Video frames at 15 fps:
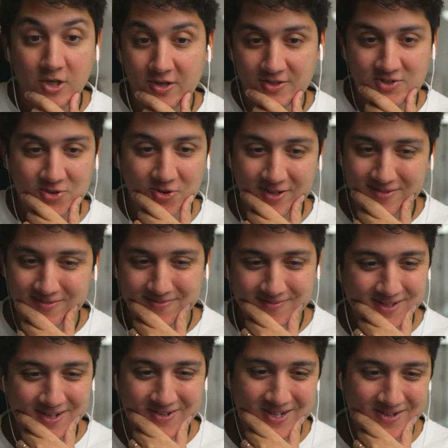it's great.
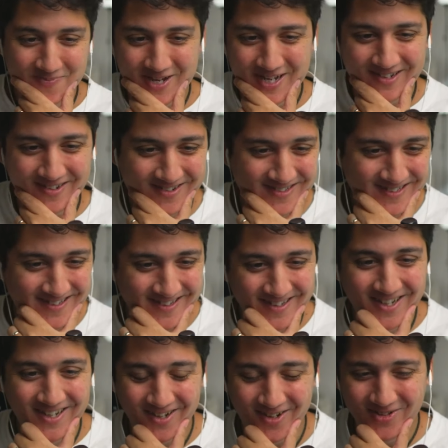You made it on
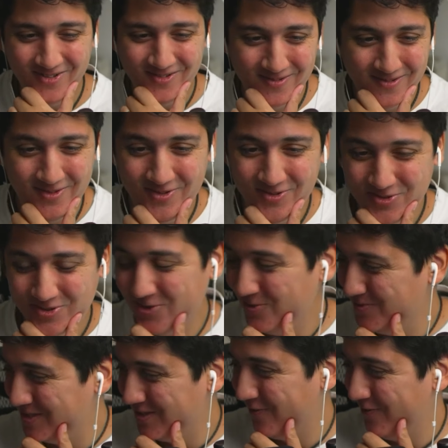
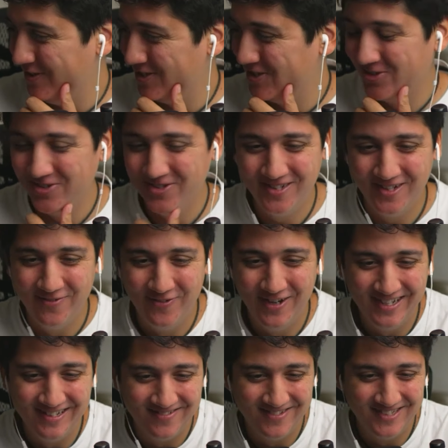YouTube's official
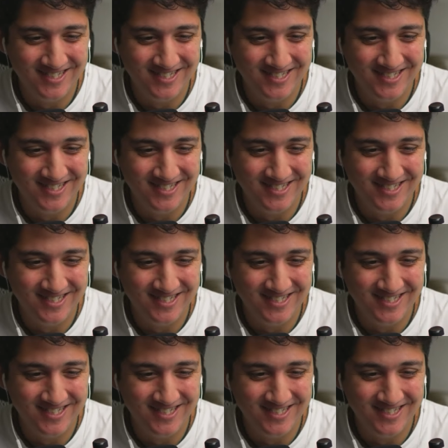event, which is